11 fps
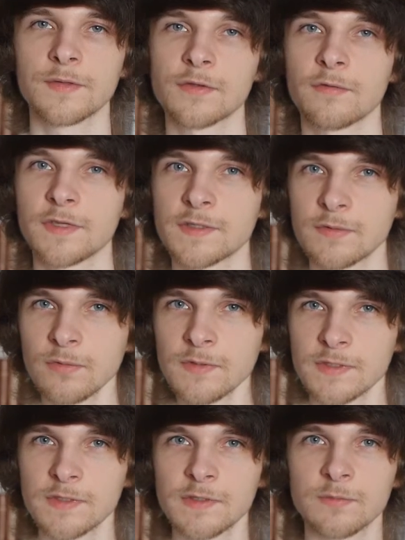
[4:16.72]
The Soviet school
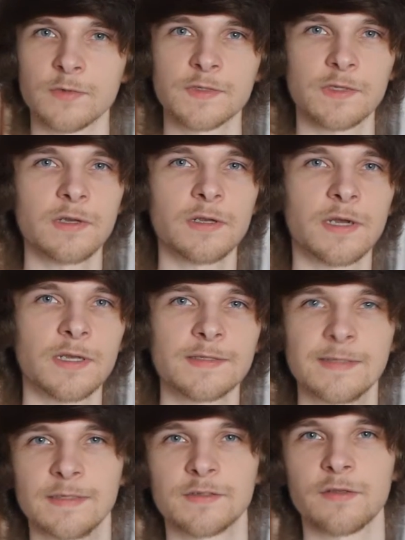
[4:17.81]
system was
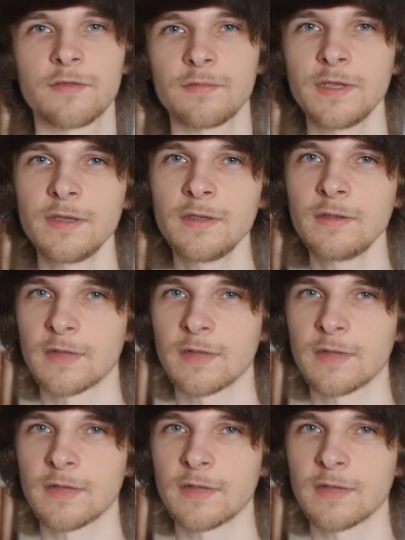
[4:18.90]
organized into 3